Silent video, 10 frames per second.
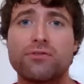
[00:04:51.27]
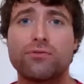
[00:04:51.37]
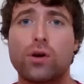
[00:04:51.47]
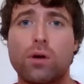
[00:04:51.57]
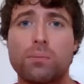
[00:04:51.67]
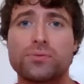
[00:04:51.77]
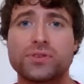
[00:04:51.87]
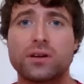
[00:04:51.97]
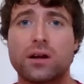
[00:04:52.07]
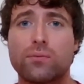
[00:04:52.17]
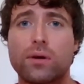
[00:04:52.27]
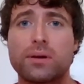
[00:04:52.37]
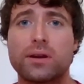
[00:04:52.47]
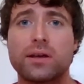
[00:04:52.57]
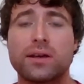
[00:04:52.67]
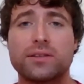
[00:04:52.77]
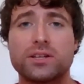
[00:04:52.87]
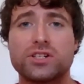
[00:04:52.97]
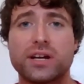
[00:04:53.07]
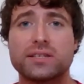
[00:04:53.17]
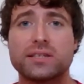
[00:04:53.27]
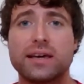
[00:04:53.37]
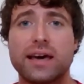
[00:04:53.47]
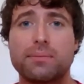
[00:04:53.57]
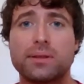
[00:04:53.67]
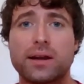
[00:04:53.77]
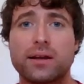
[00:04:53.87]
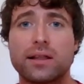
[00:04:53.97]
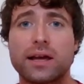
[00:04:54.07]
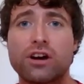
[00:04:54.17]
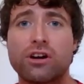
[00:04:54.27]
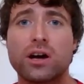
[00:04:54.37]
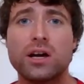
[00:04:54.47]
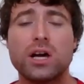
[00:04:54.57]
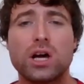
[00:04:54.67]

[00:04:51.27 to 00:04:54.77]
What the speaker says: 41% of women in the Gen Z and millennial era.